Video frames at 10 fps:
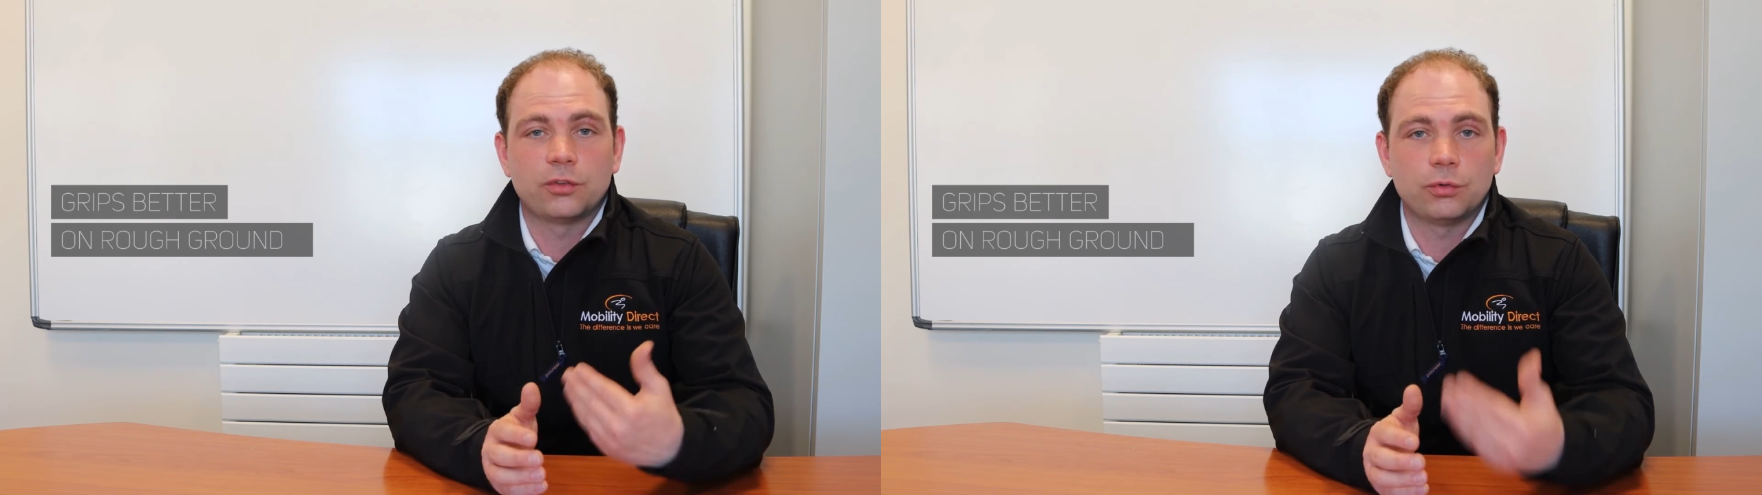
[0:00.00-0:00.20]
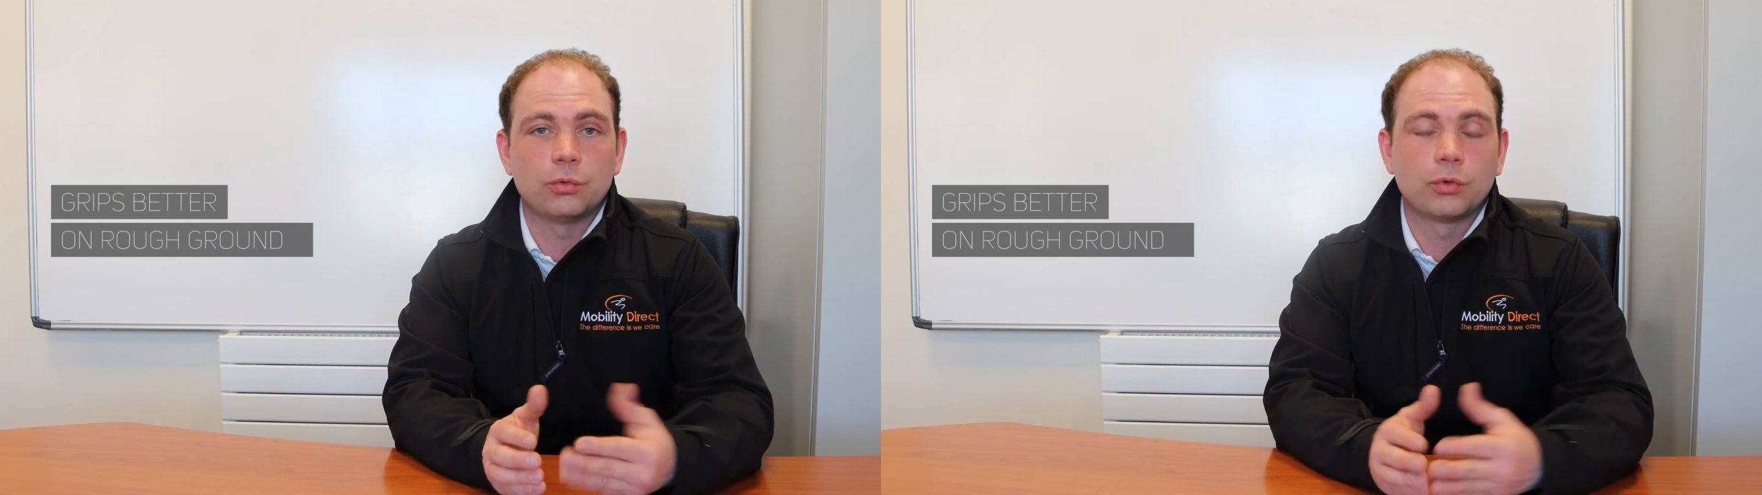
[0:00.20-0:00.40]

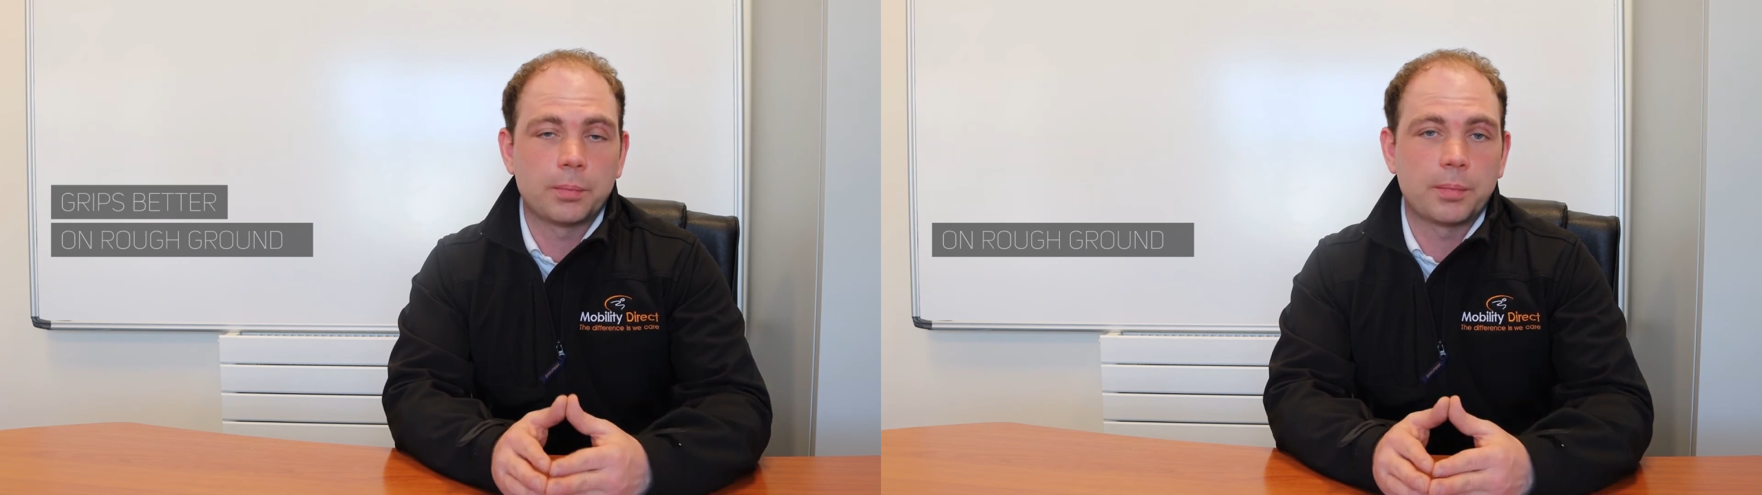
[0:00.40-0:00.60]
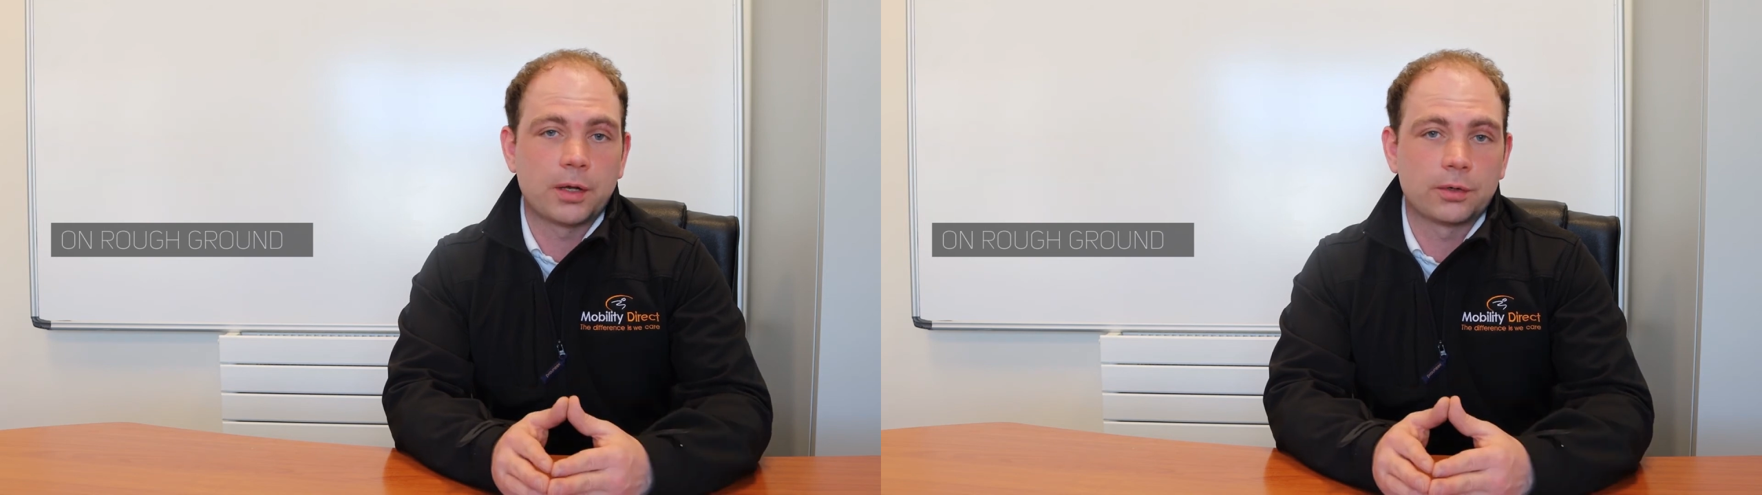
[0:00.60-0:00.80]
they do
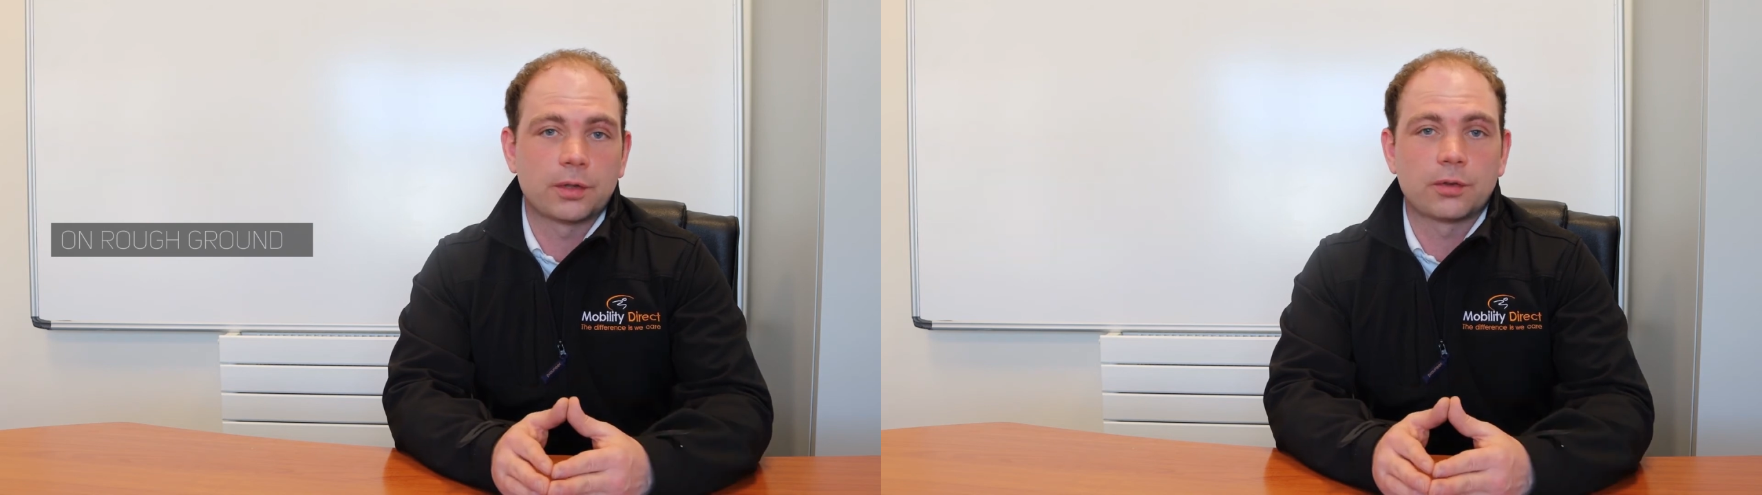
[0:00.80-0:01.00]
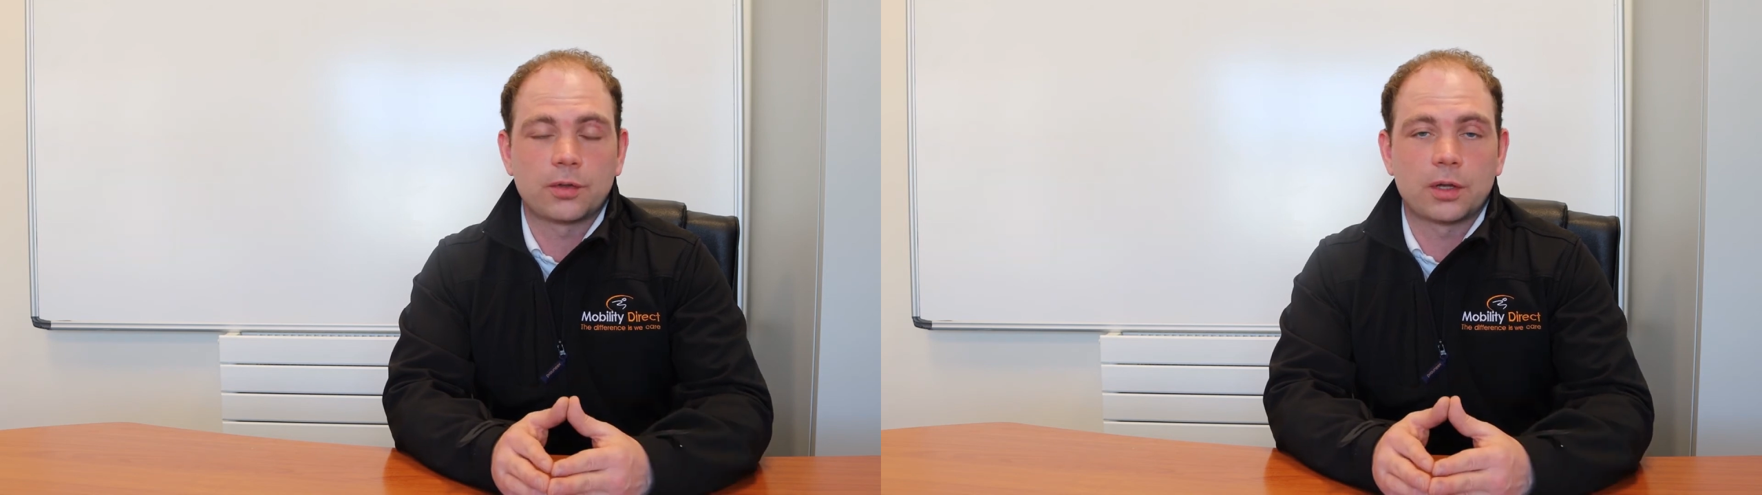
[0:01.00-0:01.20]
grip better
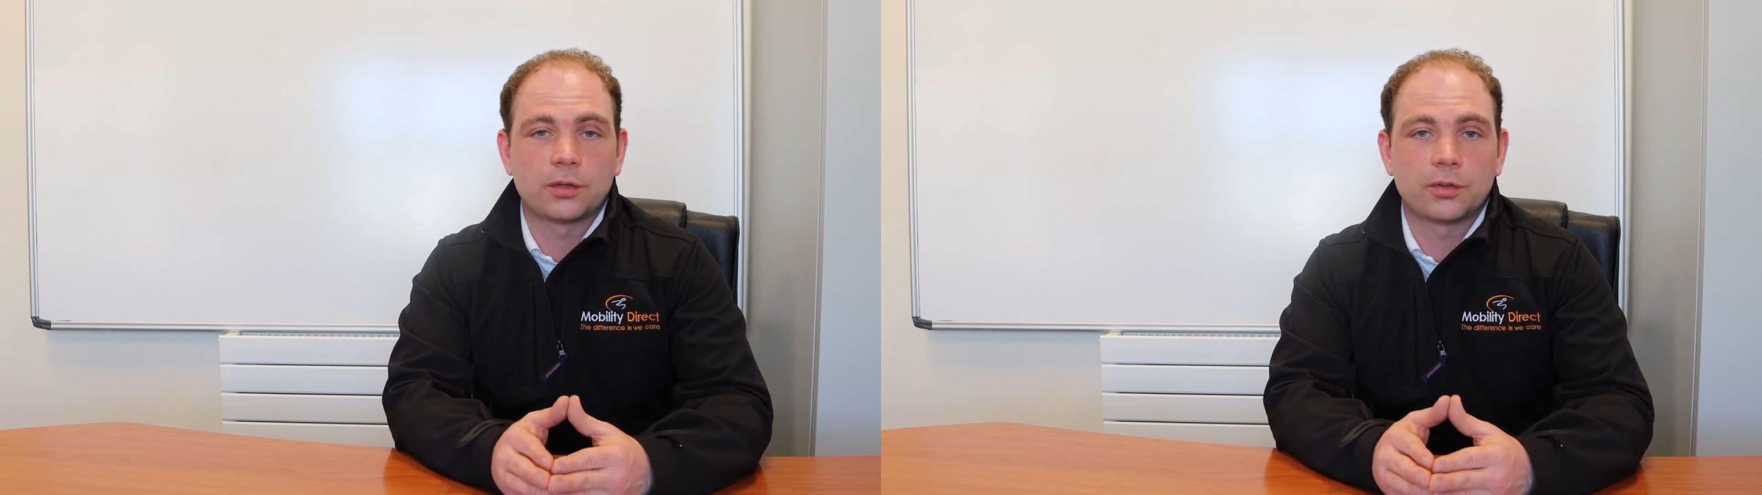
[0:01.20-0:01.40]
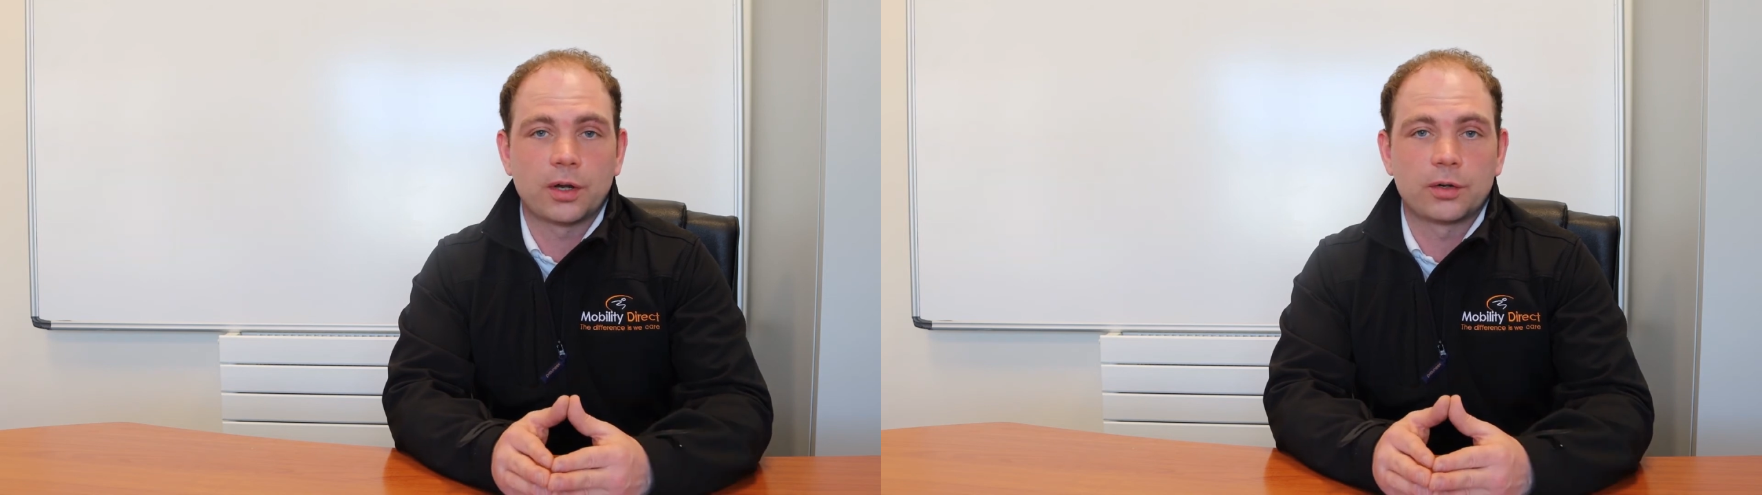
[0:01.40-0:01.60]
than the
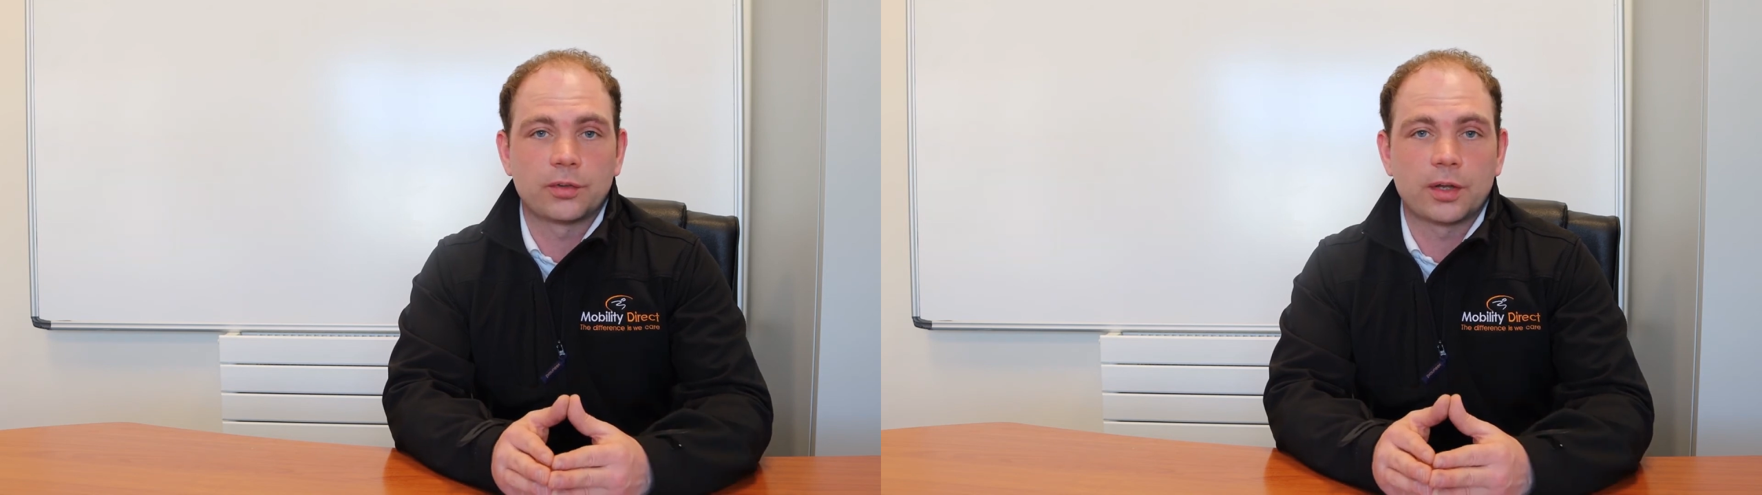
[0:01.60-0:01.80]
solid tyres,